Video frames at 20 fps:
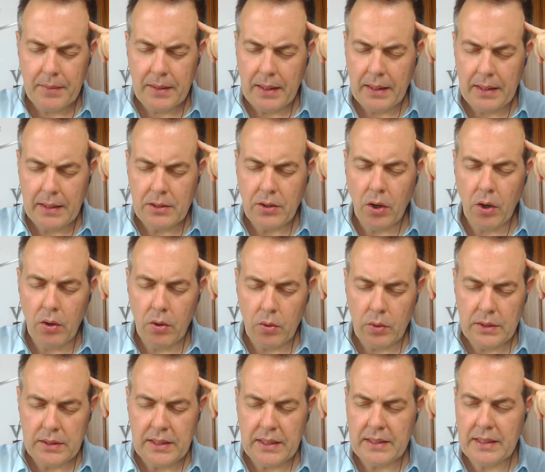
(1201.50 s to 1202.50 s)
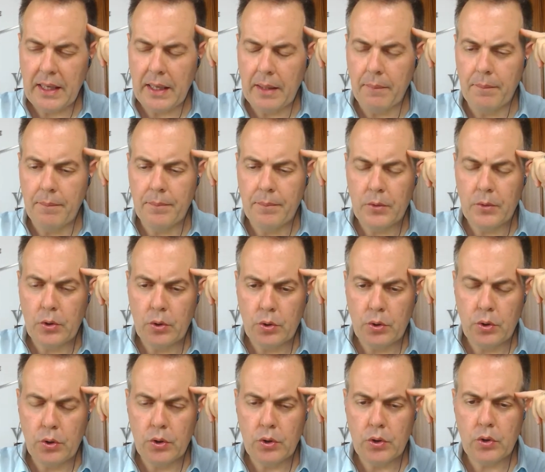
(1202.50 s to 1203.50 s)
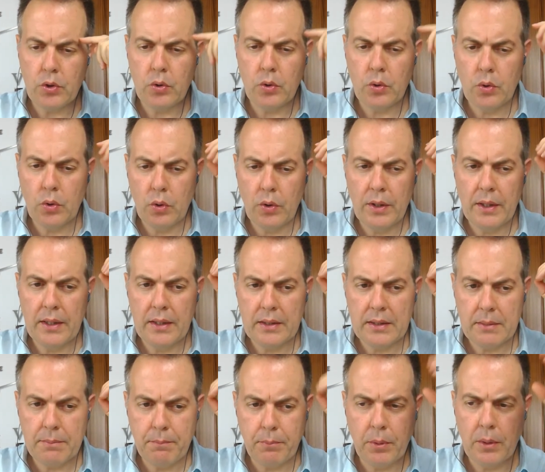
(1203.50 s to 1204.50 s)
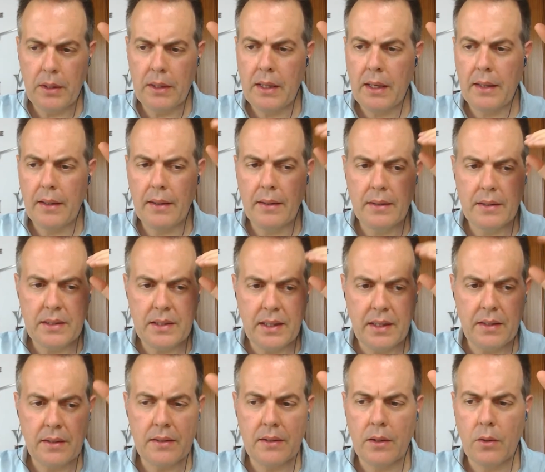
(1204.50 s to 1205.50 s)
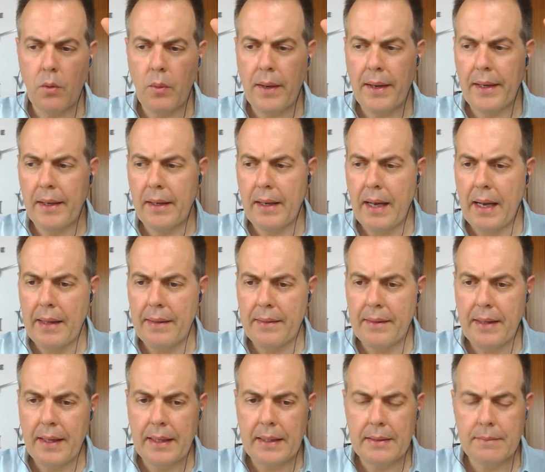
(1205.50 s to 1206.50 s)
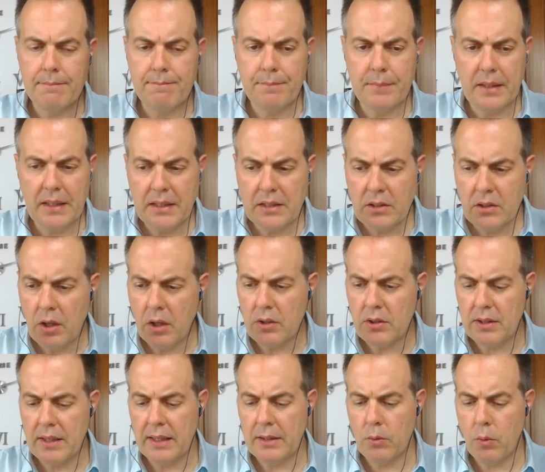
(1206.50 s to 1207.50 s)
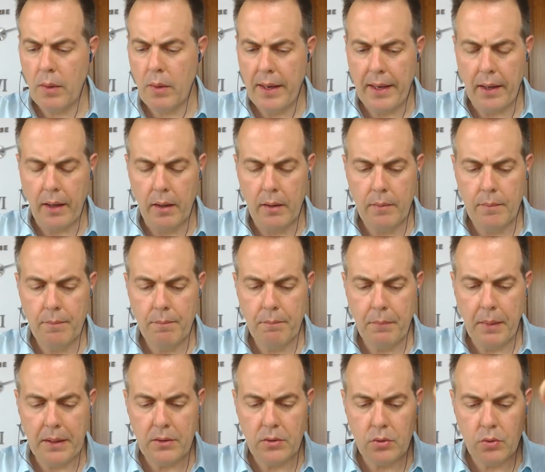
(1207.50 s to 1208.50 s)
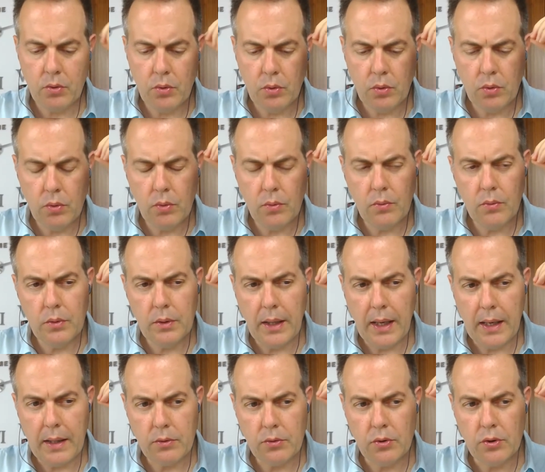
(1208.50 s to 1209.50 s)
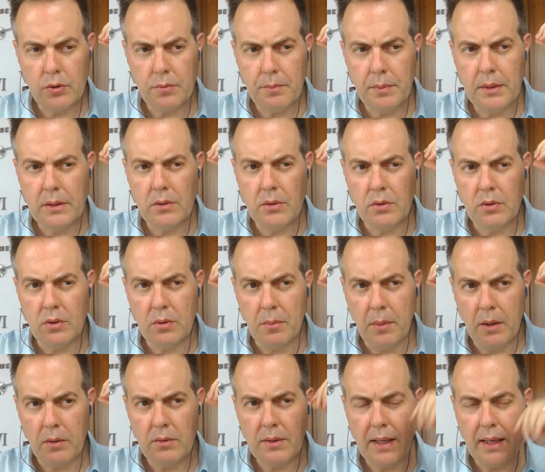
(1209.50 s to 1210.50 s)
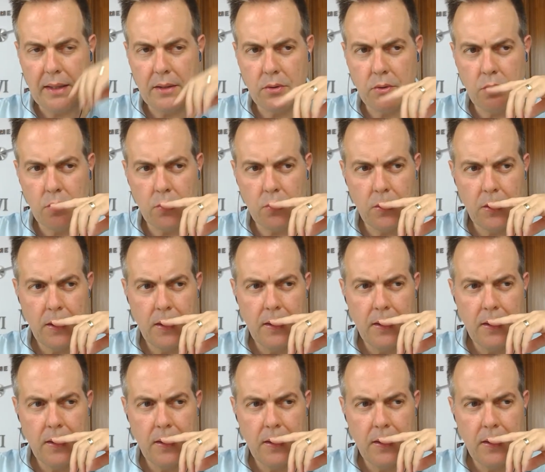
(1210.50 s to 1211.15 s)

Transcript: it's always the same. You used to do in certain way, and then it's not that way. But you are suspicious about that. You